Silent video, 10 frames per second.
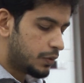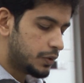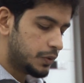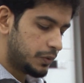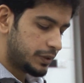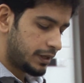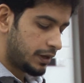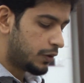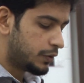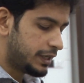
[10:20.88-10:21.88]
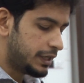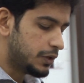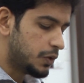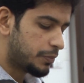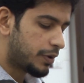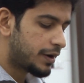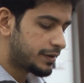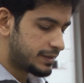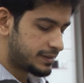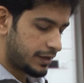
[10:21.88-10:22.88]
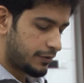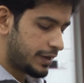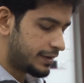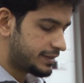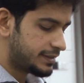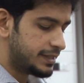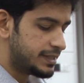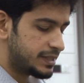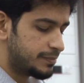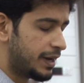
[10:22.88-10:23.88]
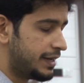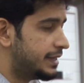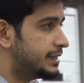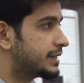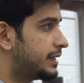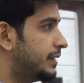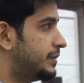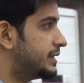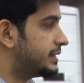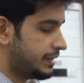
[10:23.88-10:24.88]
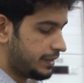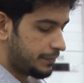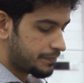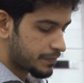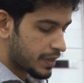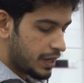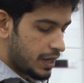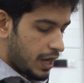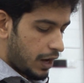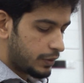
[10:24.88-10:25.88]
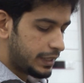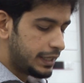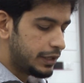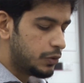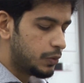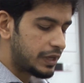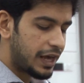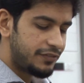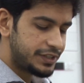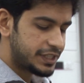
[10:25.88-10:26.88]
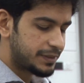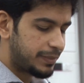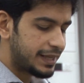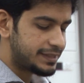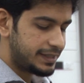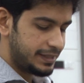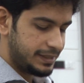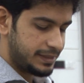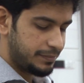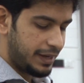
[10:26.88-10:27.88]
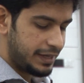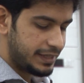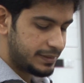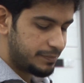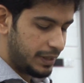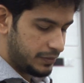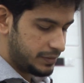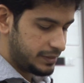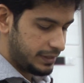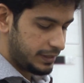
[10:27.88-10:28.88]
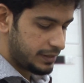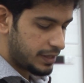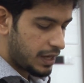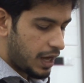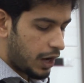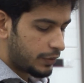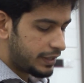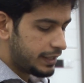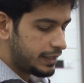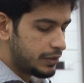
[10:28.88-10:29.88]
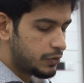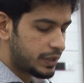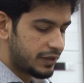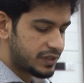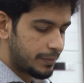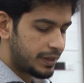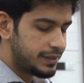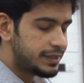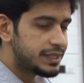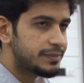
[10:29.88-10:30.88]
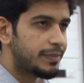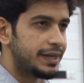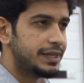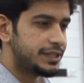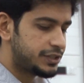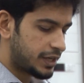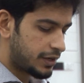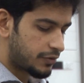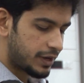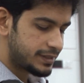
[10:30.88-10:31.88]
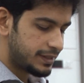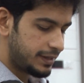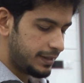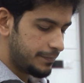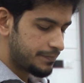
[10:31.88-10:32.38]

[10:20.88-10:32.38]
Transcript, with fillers: oh, who, o oh, he who pardons the greatest sins by his clemency. O oh, he who lavishes blessings by his bounty. O he who gives abundance by his generosity.